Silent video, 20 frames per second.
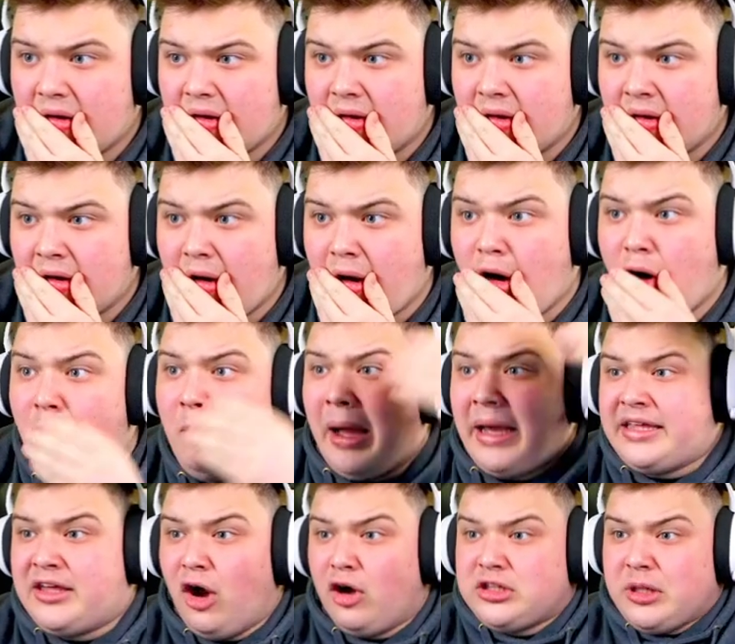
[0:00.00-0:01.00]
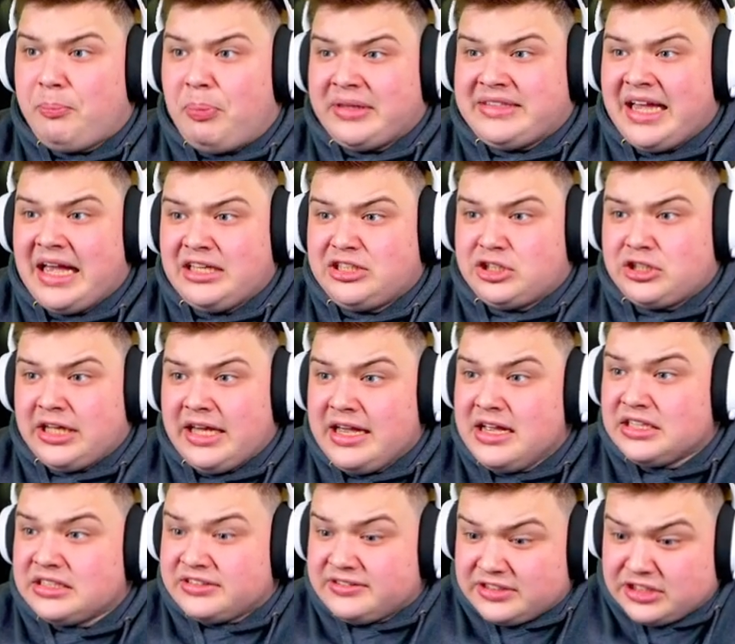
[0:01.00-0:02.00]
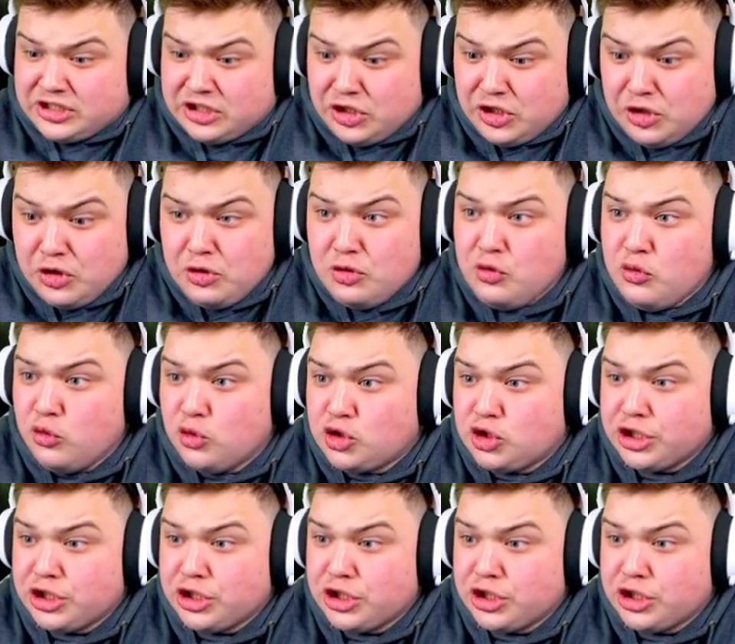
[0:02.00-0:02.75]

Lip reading: Oh my god, the potential here is huge.